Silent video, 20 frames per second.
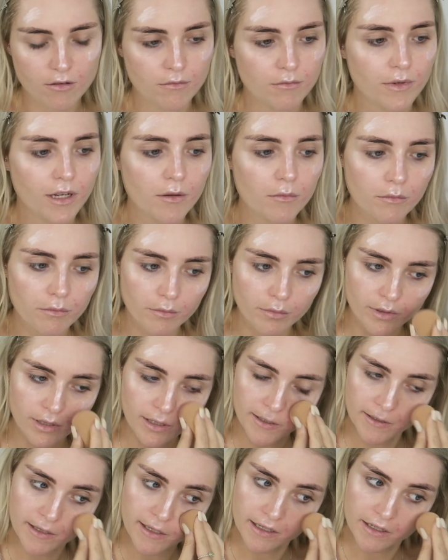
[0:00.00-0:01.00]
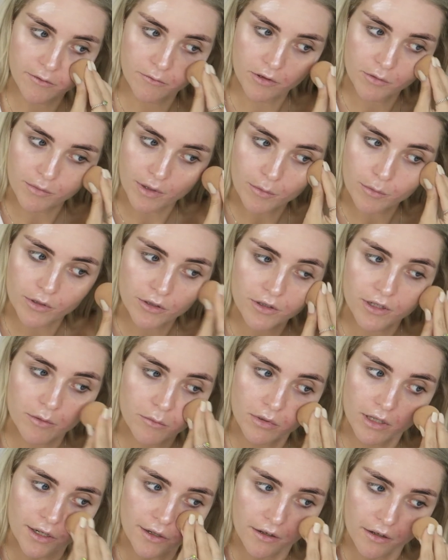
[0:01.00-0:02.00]
Might blend that in with my
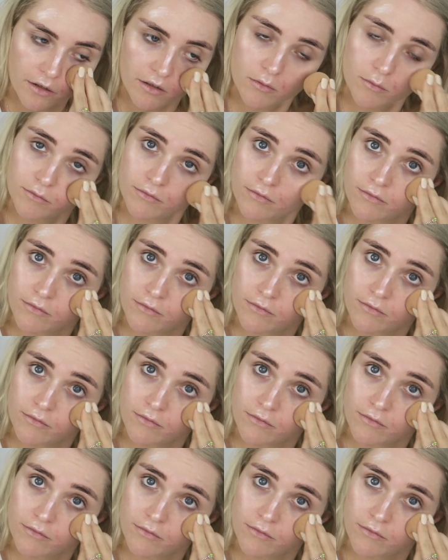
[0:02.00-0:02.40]
beauty blender.